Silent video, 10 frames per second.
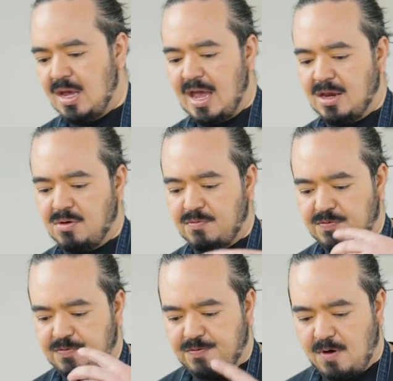and you've
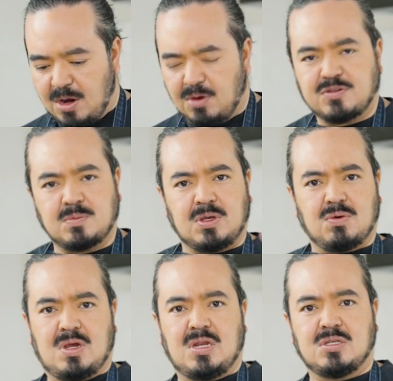fried off some
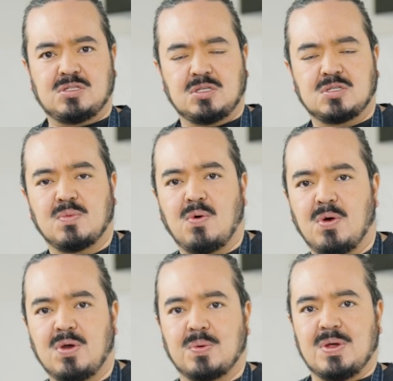ingredients in some
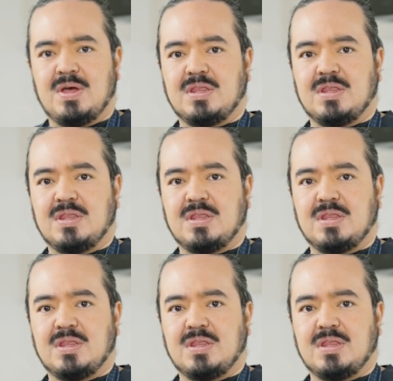oil,